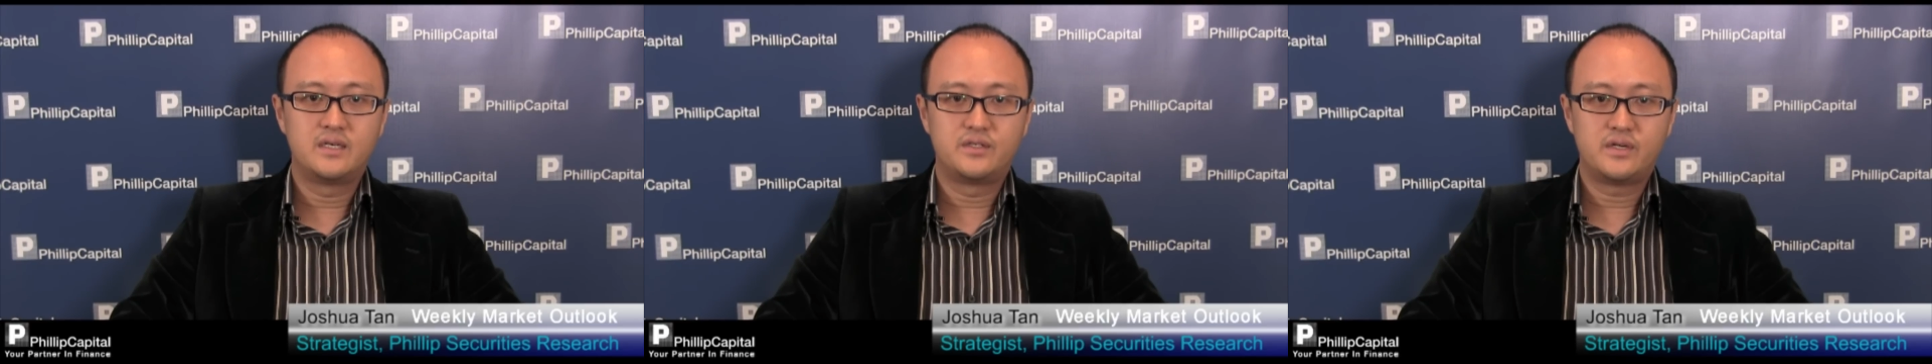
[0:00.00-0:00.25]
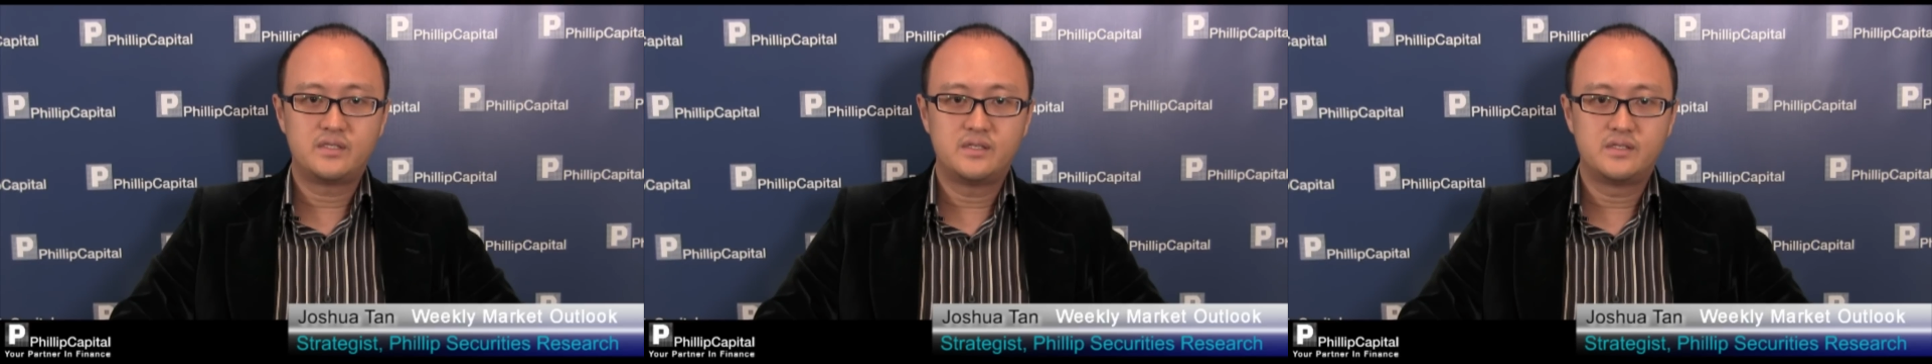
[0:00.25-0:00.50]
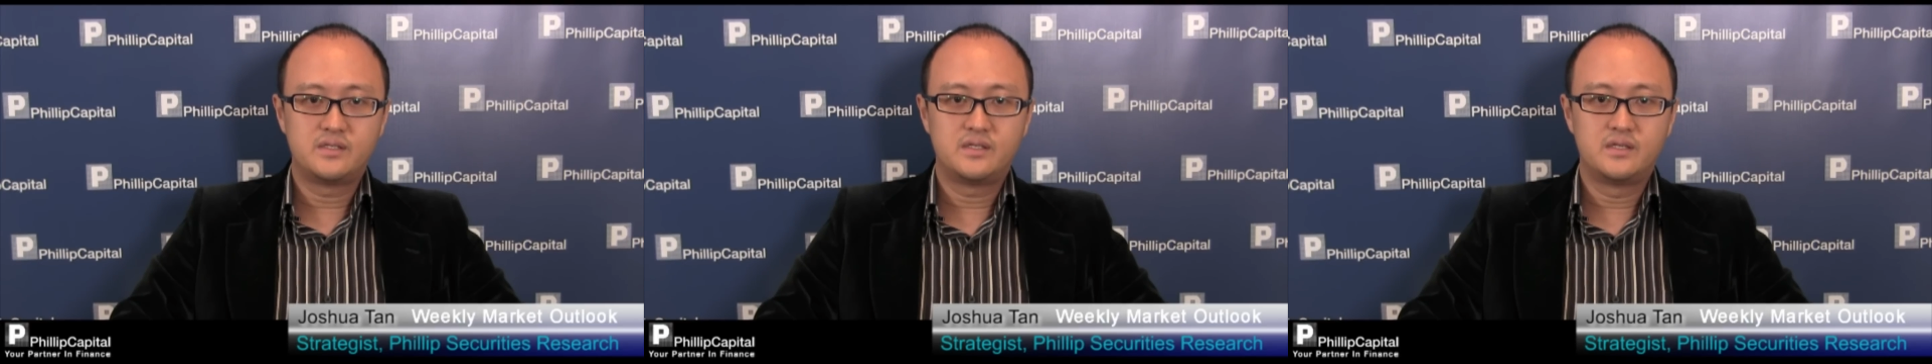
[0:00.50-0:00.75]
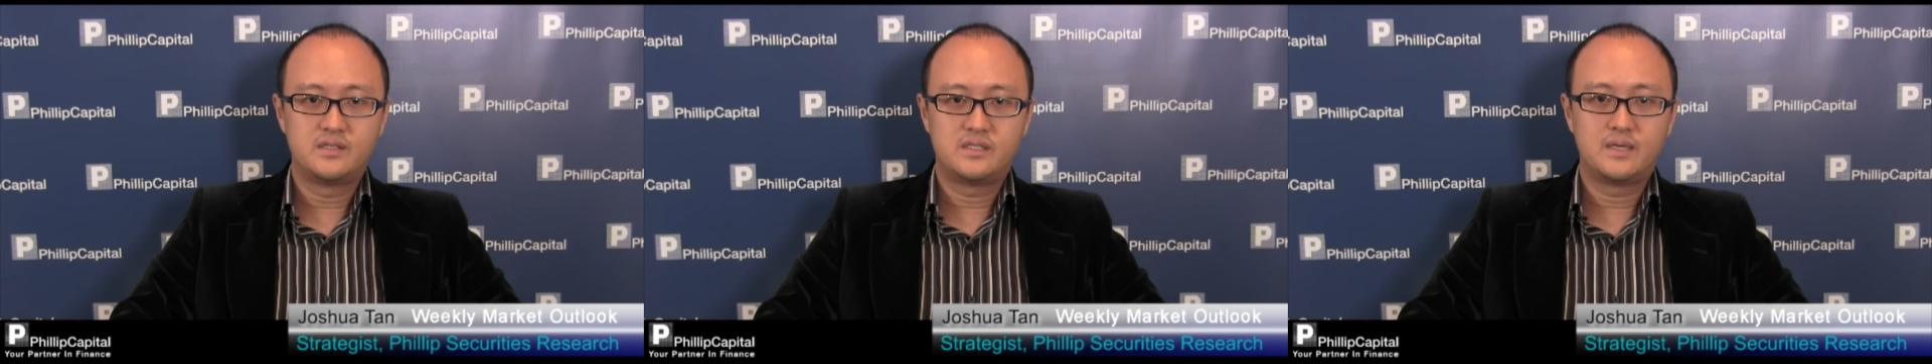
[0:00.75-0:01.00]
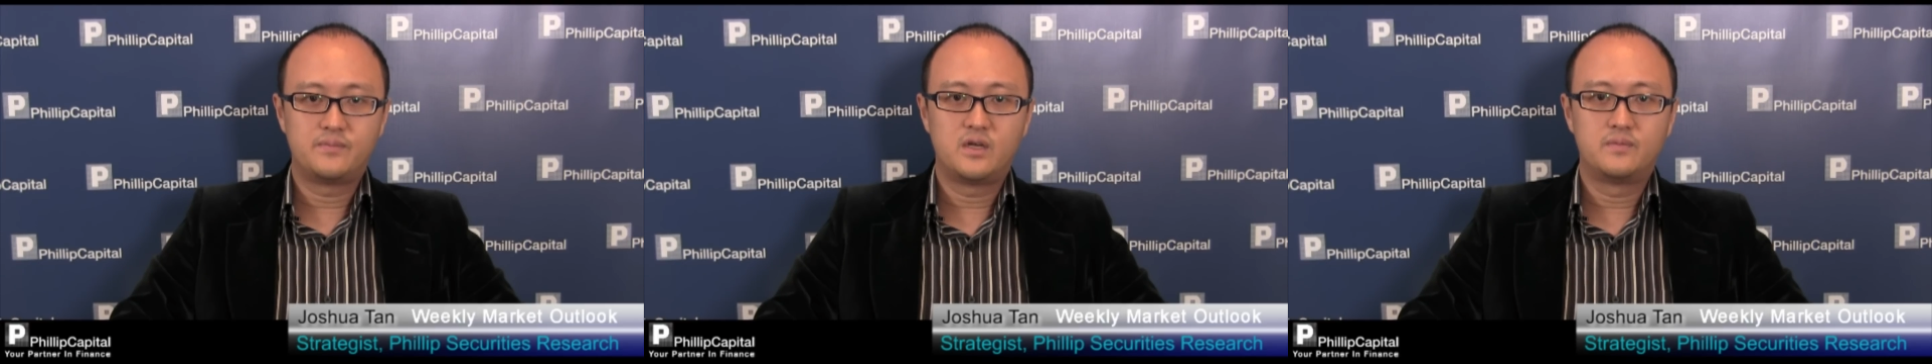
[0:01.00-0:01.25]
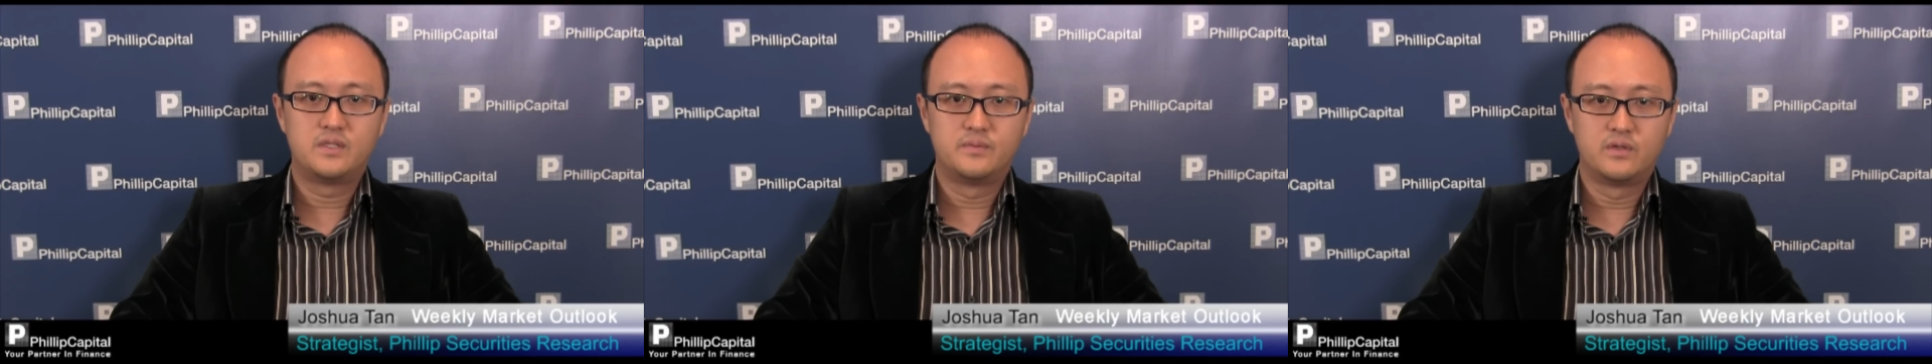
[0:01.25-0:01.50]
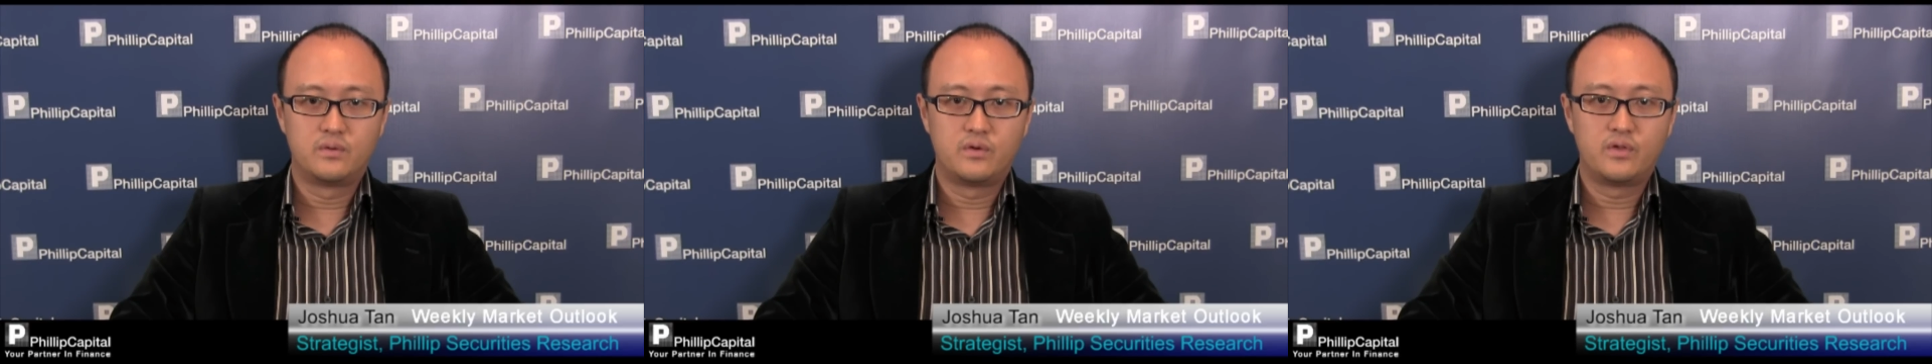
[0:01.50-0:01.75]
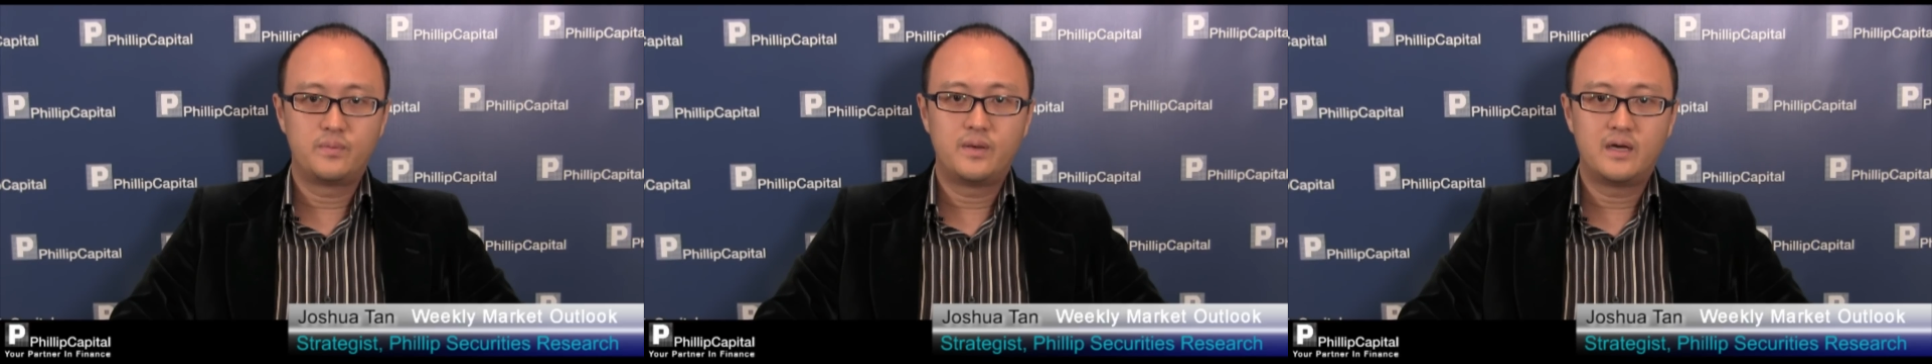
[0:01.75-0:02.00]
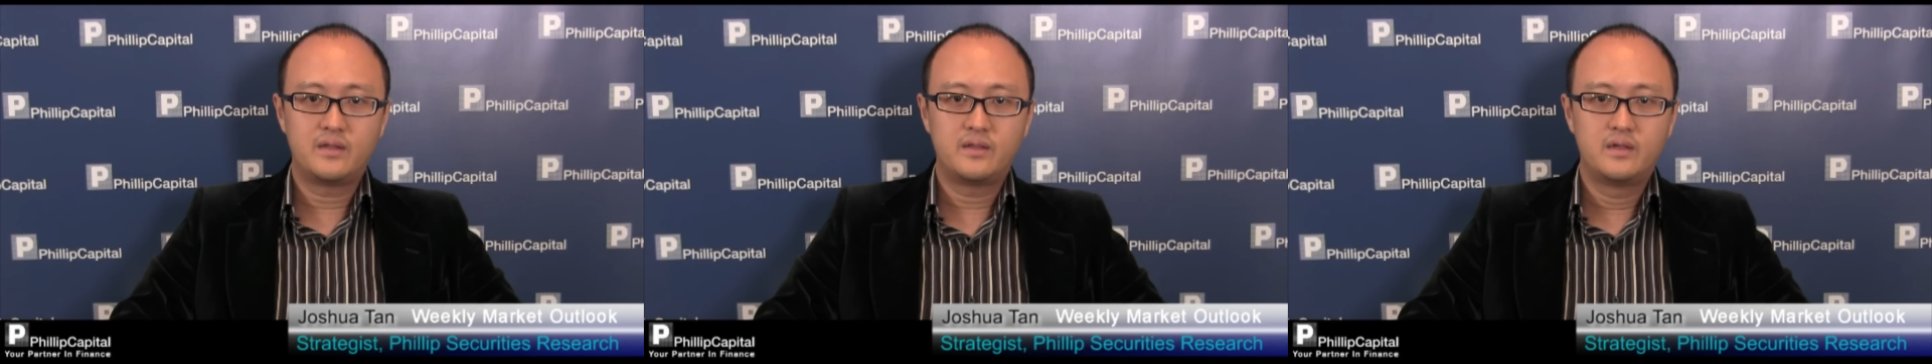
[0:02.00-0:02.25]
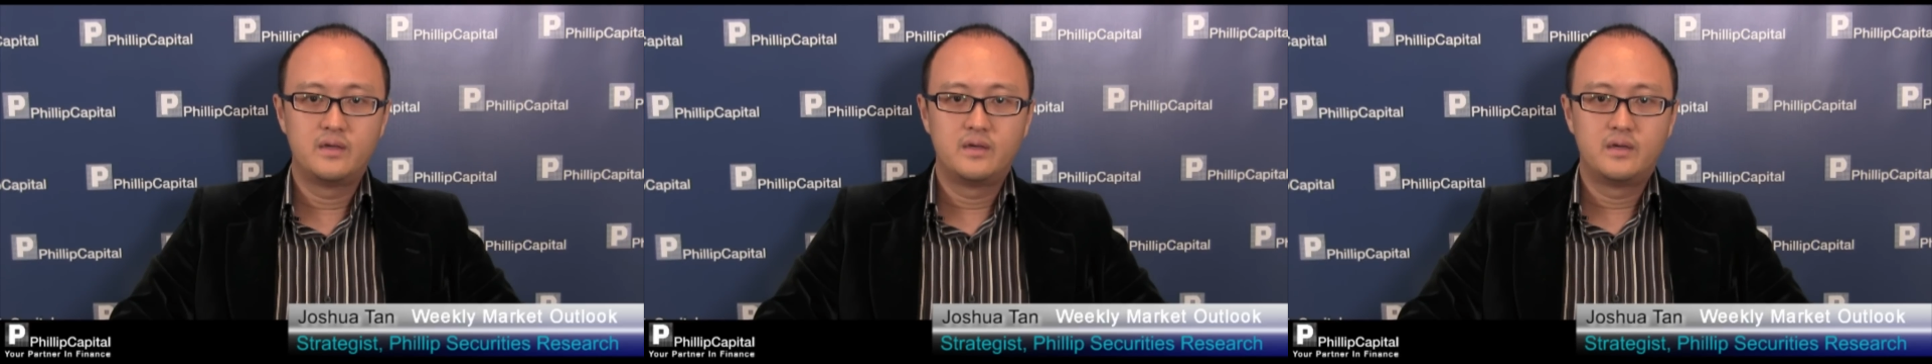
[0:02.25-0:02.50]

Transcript: addresses its suboptimal growth path,